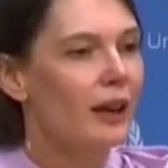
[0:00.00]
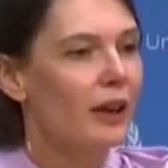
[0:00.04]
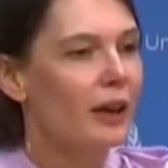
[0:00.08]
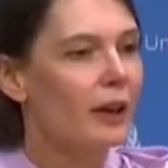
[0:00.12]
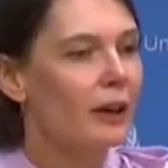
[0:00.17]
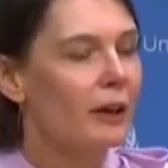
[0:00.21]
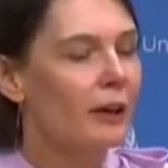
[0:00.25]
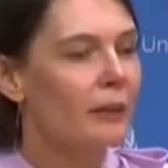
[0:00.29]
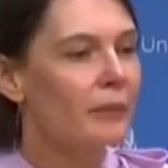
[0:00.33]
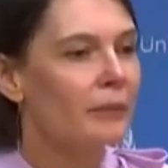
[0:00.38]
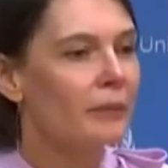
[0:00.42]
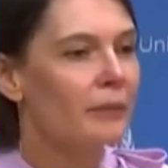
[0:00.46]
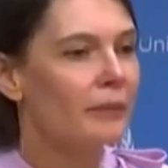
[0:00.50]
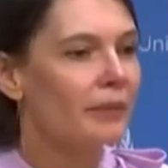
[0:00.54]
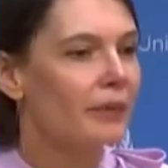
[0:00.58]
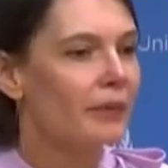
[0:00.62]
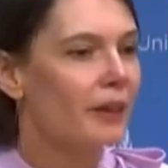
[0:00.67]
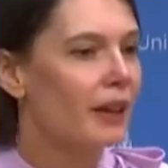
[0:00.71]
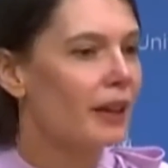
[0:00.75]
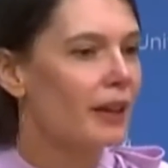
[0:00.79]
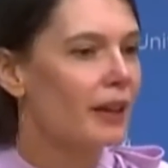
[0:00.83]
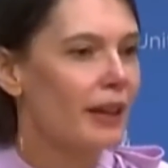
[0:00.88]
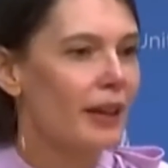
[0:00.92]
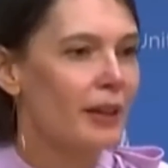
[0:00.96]

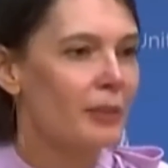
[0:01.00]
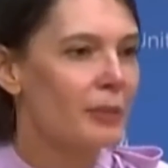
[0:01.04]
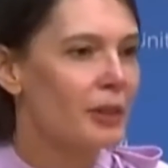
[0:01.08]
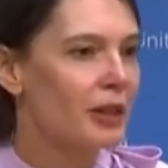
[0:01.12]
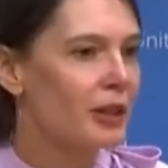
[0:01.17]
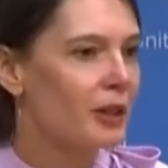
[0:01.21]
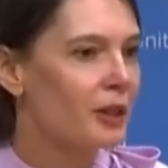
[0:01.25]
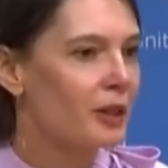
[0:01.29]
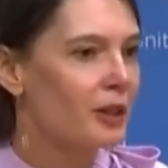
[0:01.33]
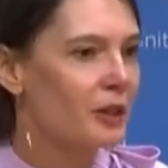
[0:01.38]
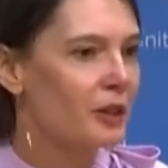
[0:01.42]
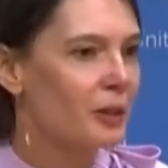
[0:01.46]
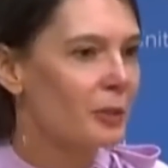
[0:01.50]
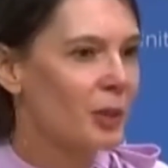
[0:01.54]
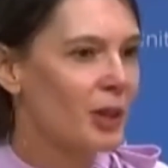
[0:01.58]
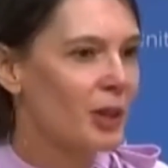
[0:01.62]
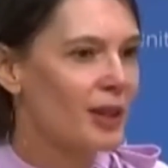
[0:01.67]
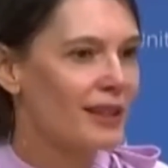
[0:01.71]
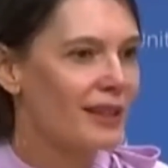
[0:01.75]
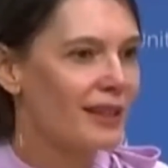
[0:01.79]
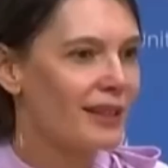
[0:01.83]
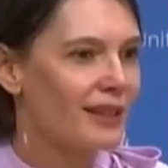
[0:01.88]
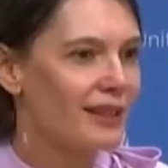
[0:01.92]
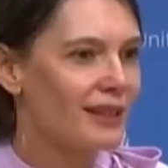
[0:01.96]
The
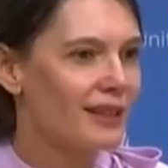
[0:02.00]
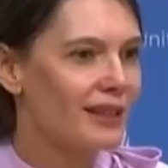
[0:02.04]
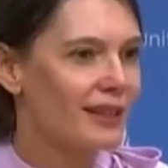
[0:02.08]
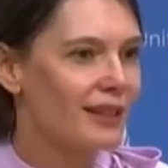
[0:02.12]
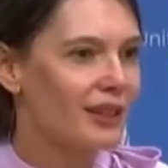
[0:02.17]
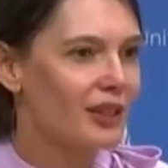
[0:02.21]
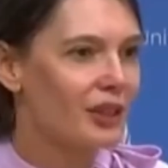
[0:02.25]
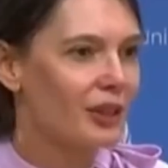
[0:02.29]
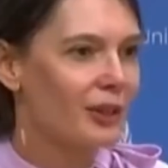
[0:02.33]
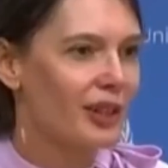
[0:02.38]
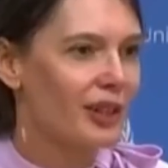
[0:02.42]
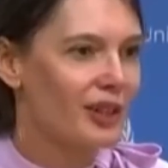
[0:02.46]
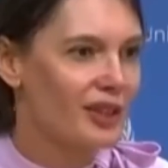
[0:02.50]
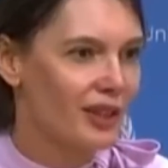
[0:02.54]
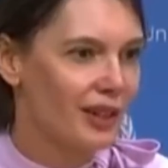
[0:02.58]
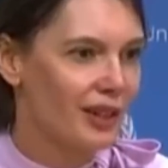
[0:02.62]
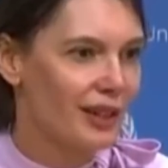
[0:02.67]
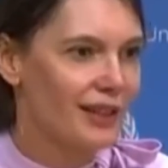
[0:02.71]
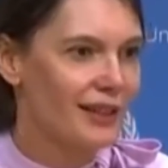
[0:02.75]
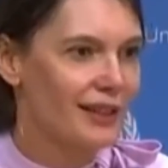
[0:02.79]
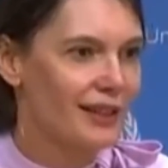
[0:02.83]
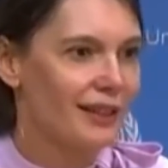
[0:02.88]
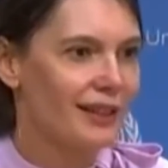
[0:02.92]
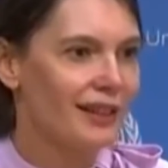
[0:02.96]
president
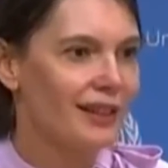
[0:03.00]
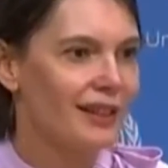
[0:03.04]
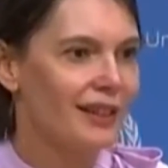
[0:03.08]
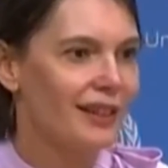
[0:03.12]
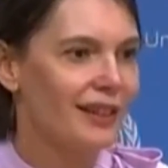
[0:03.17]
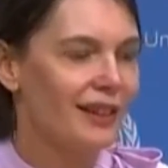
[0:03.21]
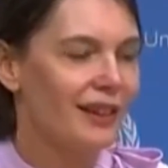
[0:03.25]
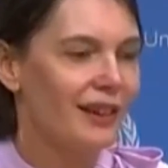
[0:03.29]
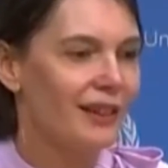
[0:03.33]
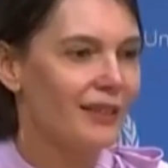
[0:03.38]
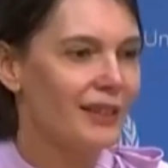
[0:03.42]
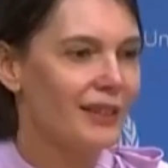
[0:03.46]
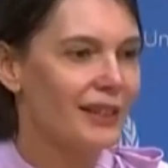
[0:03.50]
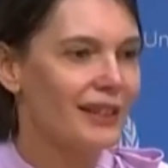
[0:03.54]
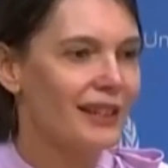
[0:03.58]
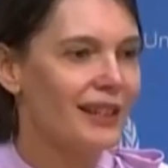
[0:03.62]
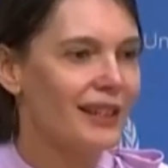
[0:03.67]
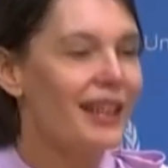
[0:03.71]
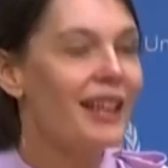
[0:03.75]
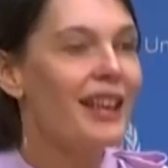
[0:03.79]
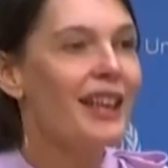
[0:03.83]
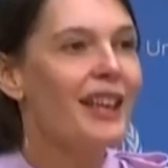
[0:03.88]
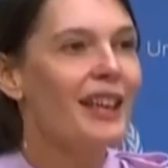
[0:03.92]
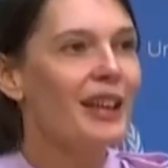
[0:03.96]
congratulates India,
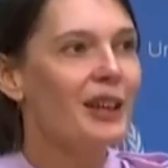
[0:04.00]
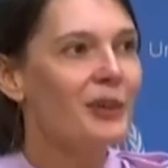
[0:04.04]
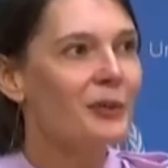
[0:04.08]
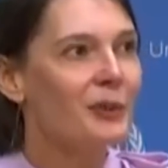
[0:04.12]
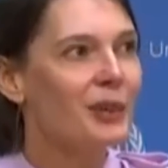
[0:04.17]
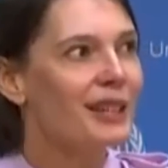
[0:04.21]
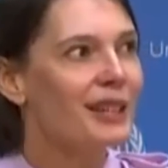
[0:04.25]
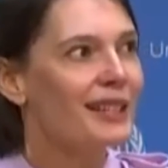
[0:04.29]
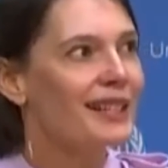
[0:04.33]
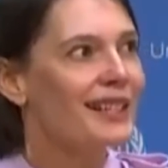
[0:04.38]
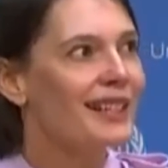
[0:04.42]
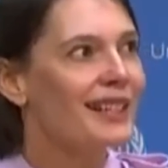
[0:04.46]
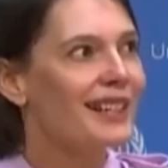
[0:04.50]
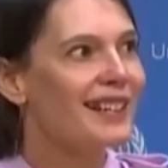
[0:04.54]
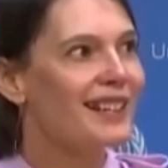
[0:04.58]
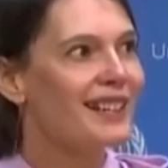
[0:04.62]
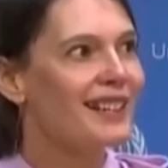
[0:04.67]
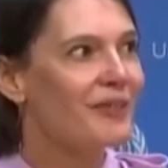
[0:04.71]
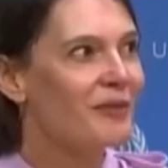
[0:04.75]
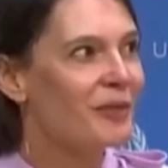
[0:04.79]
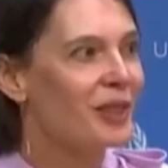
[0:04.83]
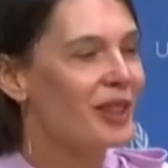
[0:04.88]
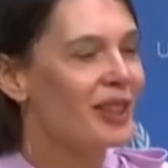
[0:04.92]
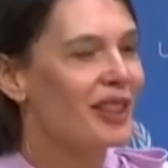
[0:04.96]
obviously. It was
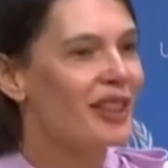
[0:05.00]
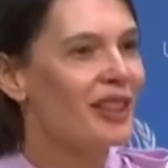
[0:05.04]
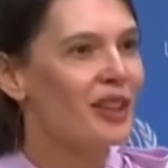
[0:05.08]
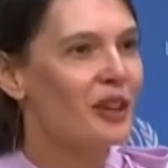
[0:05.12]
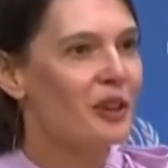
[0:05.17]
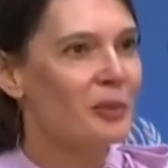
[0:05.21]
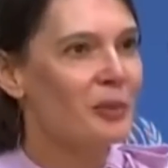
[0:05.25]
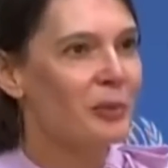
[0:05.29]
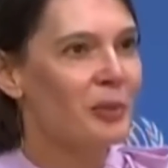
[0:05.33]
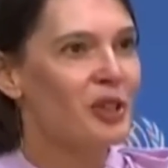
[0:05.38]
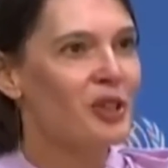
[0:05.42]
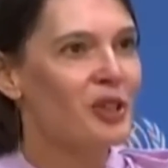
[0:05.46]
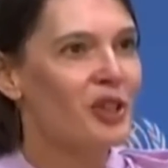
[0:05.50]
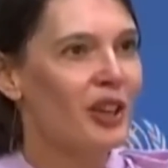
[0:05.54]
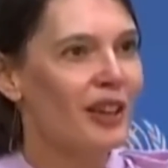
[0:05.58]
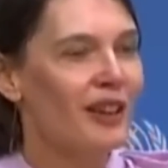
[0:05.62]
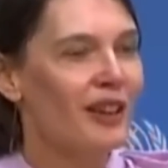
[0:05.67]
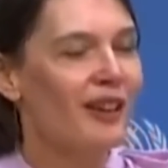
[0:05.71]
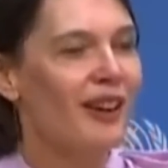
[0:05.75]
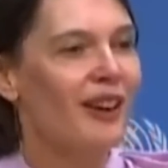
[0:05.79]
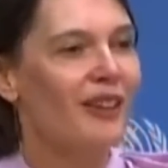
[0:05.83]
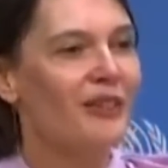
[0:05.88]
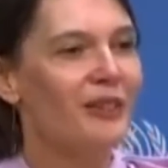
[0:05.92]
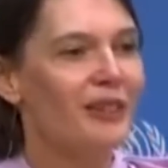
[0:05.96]
within the
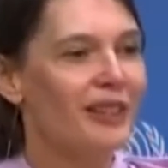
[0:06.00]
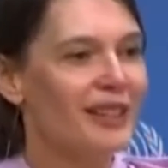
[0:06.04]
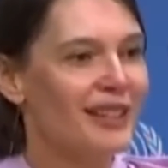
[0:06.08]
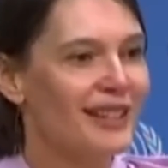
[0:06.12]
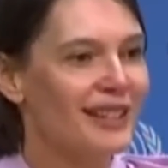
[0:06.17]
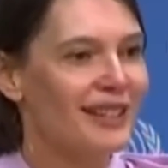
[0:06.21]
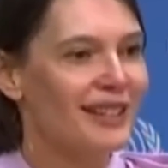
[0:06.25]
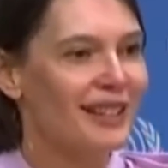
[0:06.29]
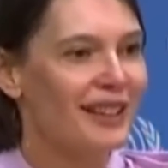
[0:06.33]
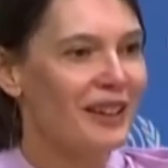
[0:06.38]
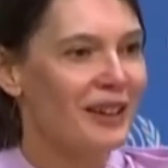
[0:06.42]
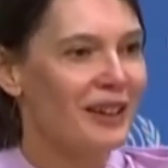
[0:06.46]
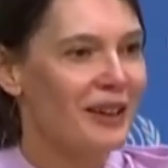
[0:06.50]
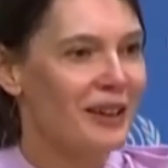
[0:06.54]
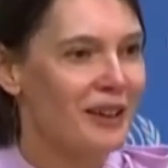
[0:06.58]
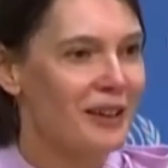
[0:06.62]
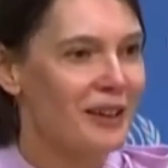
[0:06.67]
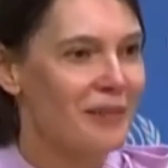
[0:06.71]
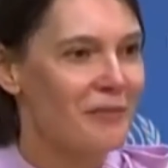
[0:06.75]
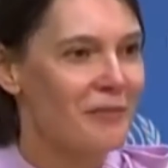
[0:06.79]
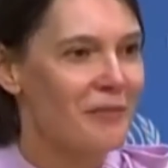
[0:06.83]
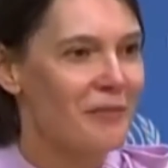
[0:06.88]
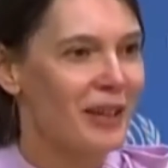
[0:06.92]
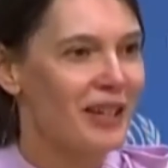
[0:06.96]
OPGA office,
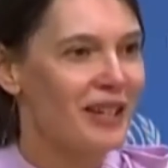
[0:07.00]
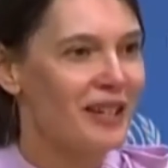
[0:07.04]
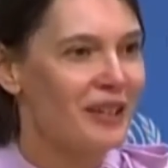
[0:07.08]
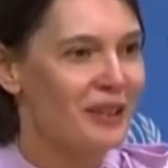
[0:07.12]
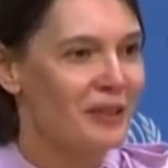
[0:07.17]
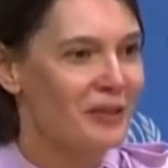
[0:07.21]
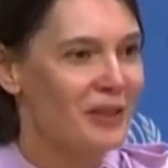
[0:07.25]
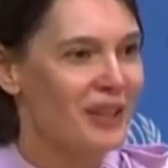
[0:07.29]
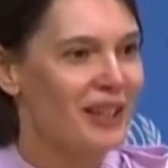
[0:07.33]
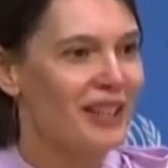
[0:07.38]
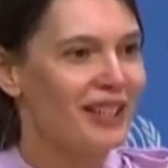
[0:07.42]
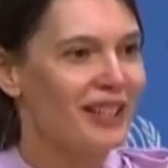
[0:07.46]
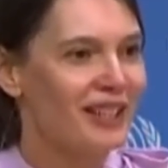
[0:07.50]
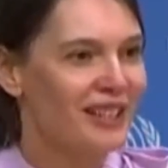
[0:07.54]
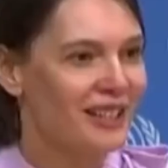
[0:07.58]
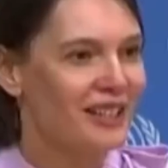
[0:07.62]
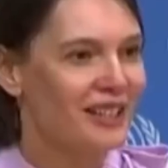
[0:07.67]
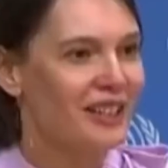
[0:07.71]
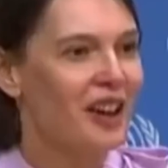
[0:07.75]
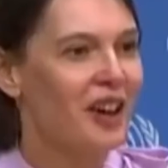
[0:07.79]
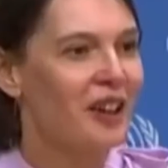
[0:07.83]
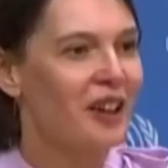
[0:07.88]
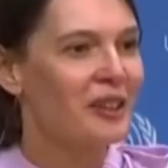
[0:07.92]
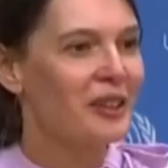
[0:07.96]
many of the
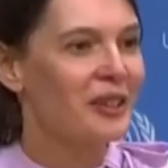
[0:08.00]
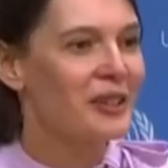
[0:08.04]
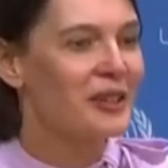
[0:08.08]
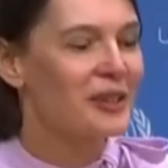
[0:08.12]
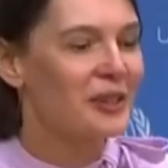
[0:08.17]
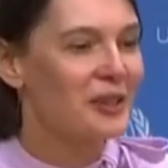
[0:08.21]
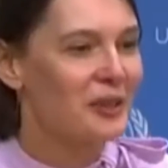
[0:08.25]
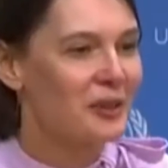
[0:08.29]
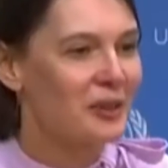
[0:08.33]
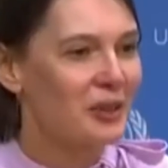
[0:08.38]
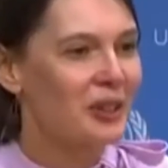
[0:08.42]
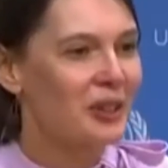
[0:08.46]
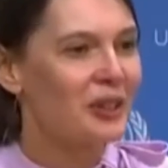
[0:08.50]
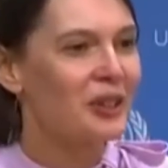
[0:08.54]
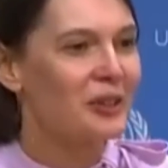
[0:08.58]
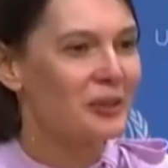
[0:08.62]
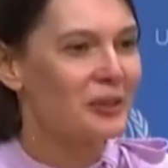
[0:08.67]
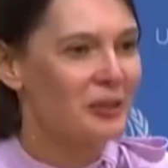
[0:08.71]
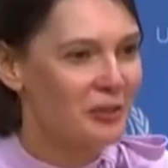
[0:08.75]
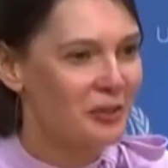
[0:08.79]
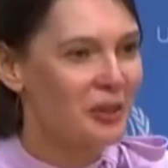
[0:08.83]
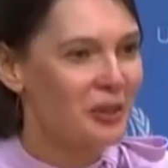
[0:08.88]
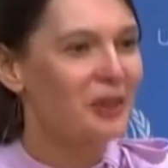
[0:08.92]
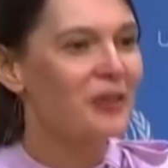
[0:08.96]
Indian colleagues
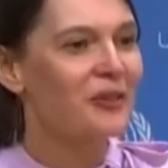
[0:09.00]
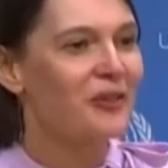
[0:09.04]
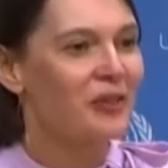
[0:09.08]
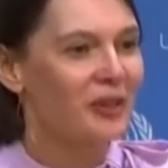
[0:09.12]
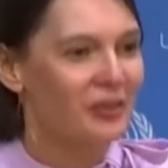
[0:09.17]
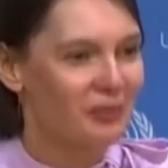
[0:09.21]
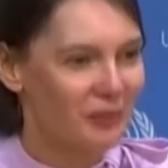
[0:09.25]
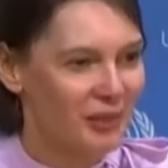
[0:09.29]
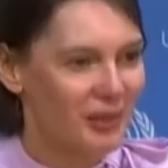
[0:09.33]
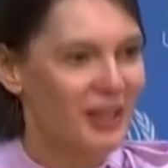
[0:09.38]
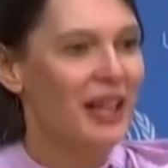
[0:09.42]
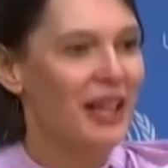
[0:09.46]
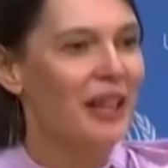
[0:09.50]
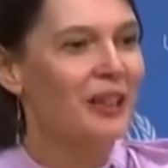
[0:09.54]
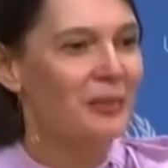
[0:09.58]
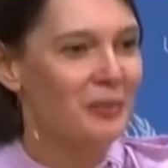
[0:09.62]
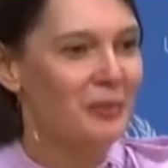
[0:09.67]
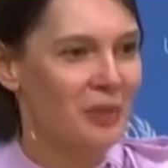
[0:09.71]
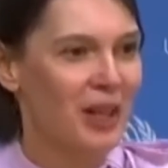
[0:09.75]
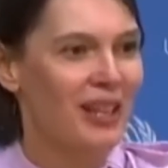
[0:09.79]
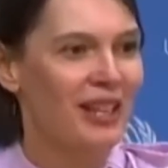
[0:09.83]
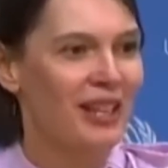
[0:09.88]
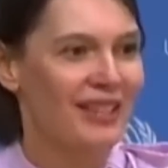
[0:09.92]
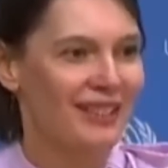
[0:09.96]
were
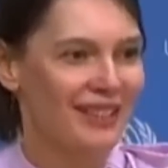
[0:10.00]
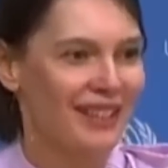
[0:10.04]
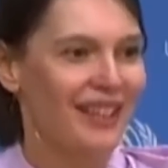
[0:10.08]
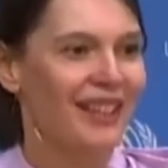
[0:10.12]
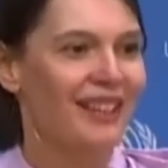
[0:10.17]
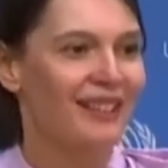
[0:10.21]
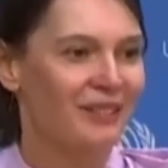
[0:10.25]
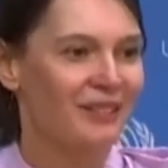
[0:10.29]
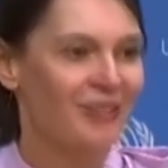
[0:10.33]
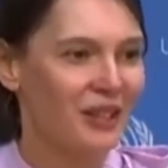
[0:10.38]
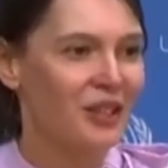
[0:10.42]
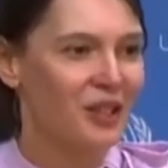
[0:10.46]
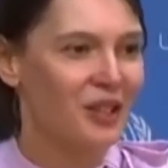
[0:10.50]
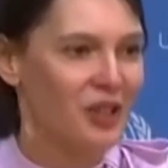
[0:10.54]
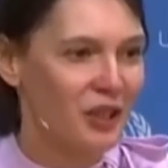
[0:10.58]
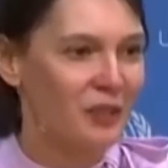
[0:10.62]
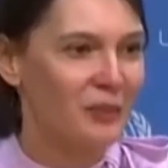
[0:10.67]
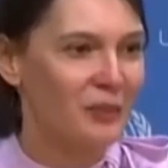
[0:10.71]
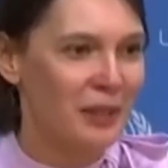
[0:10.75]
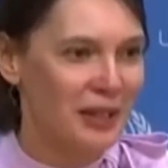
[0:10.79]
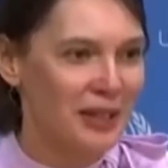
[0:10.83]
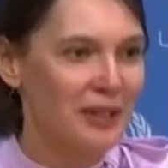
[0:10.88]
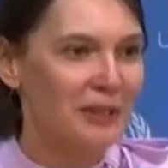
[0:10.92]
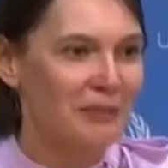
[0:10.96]
celebrating that
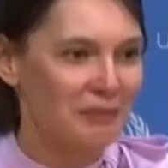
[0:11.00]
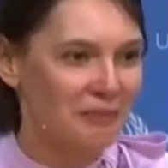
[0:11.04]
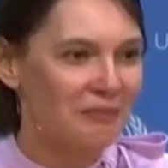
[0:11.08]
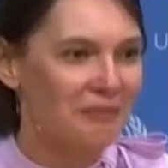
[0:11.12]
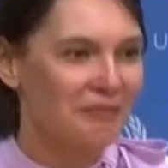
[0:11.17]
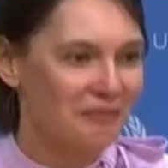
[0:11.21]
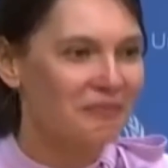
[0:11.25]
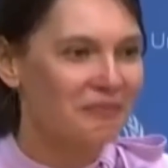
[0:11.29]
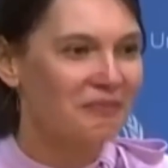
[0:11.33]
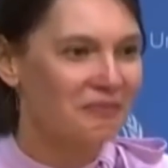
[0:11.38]
achievement.